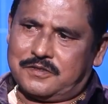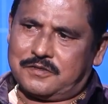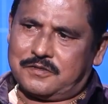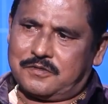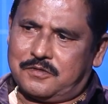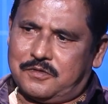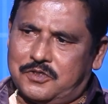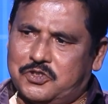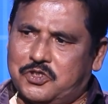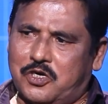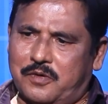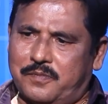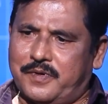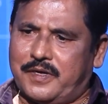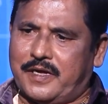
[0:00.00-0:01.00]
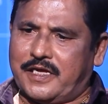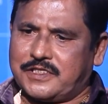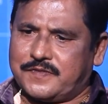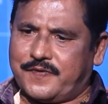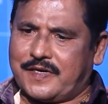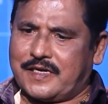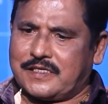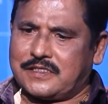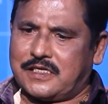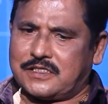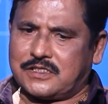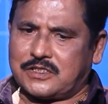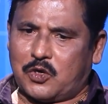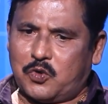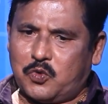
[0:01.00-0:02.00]
good job as far as the
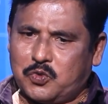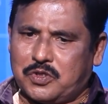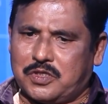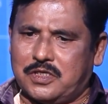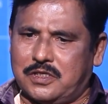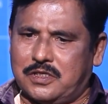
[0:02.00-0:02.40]
South